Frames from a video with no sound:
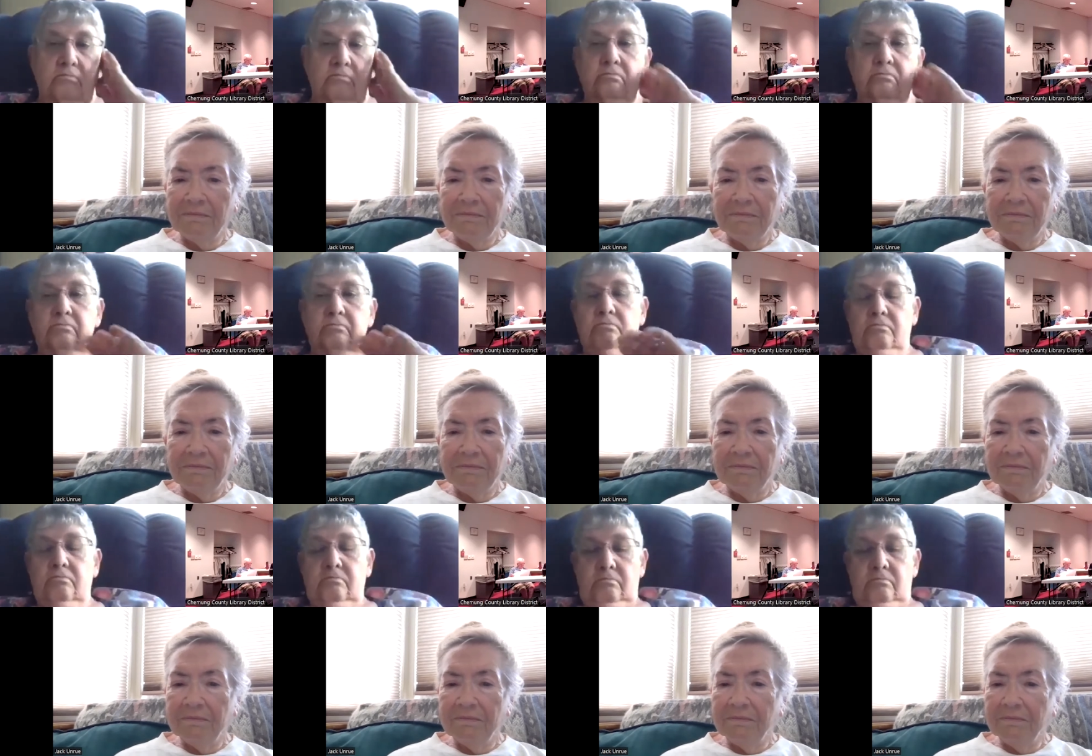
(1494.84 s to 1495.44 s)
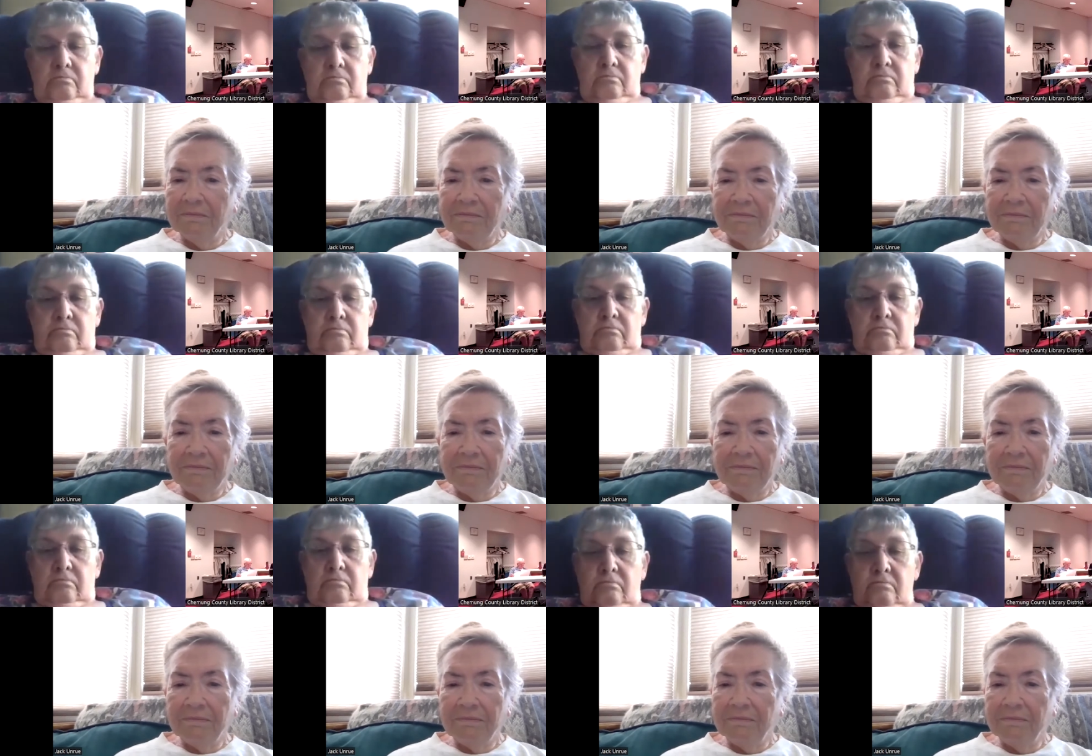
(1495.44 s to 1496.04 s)

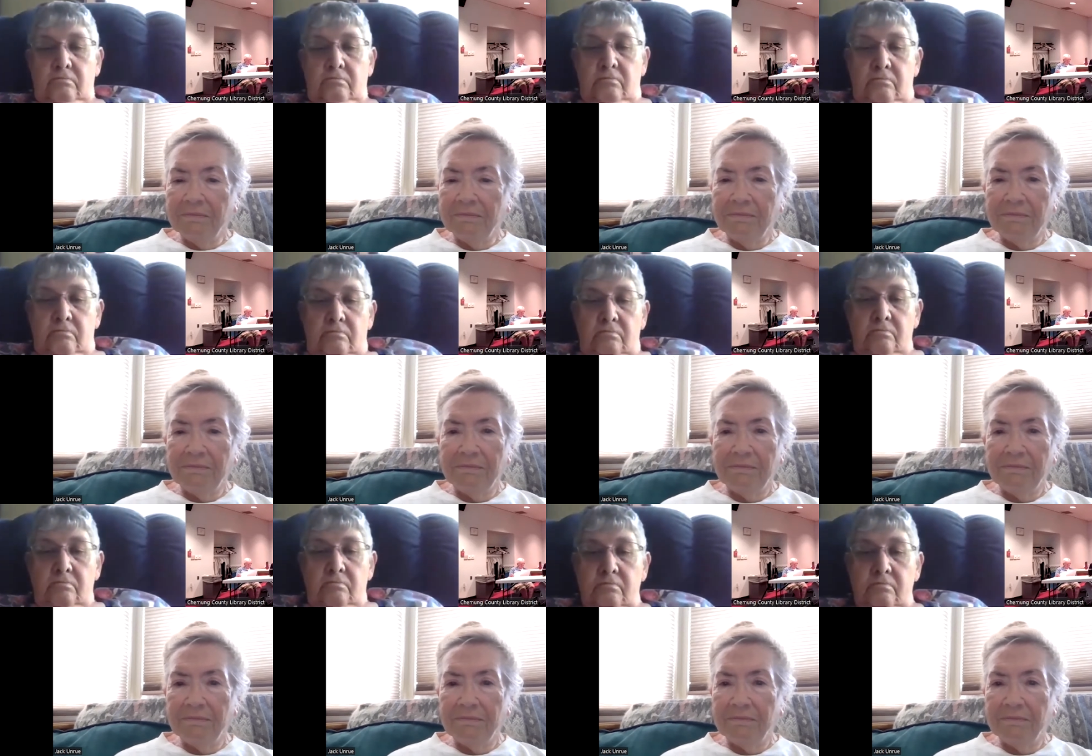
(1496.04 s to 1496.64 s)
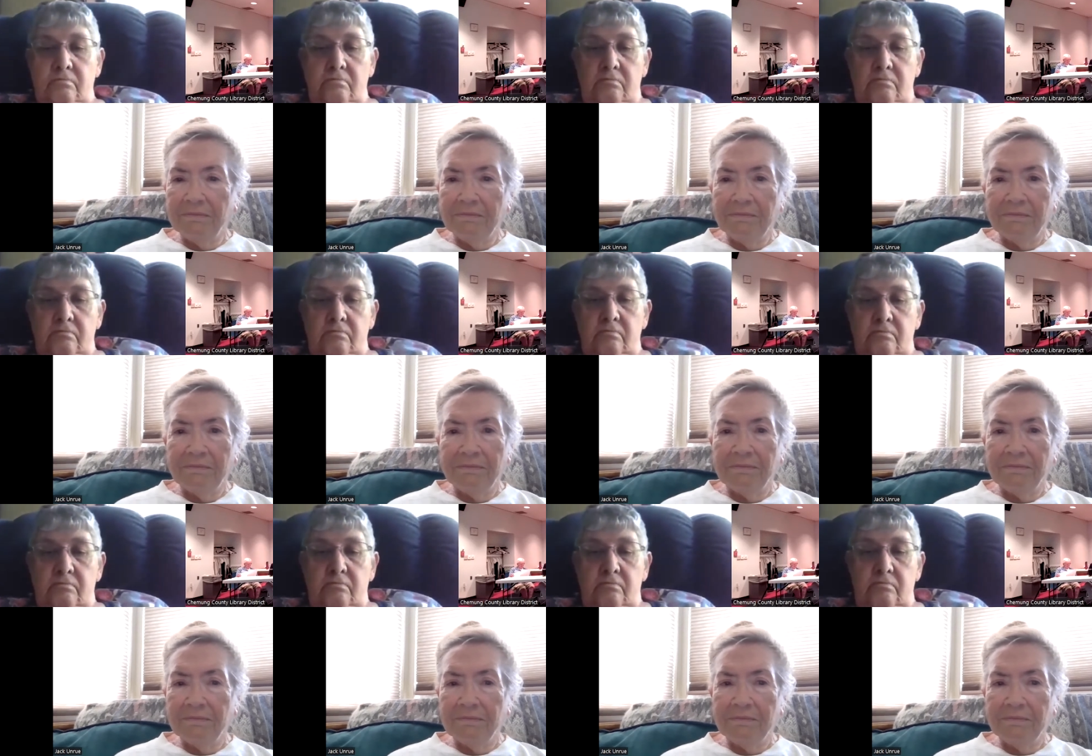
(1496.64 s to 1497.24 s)

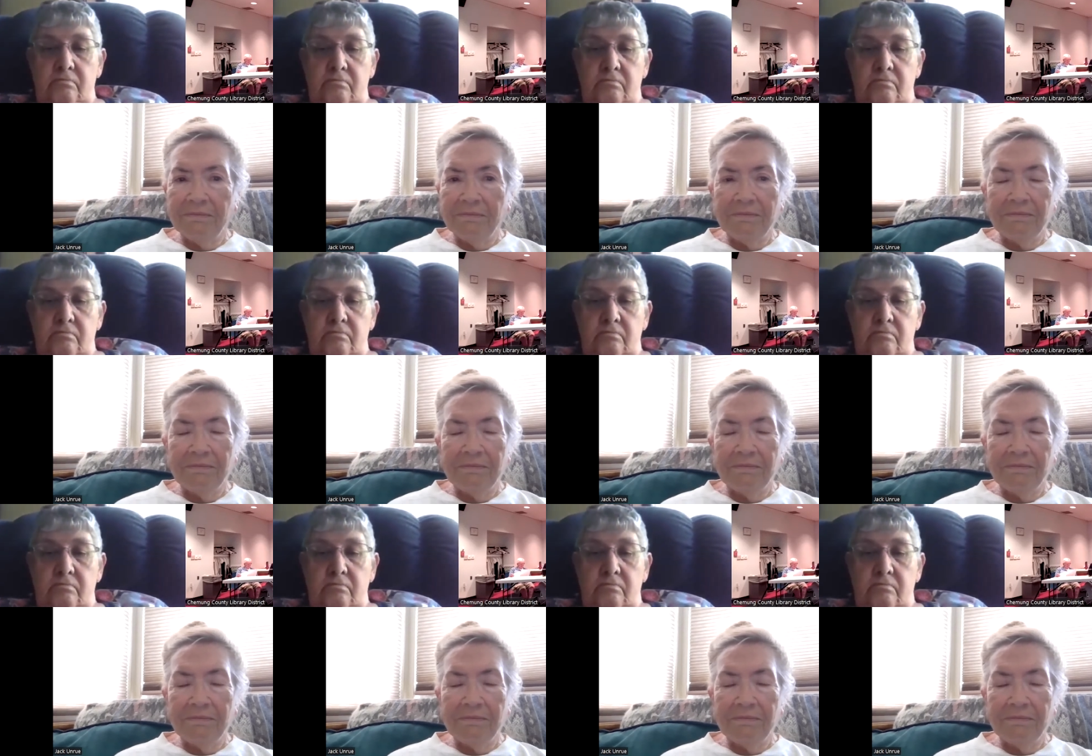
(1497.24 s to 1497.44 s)
[no speech]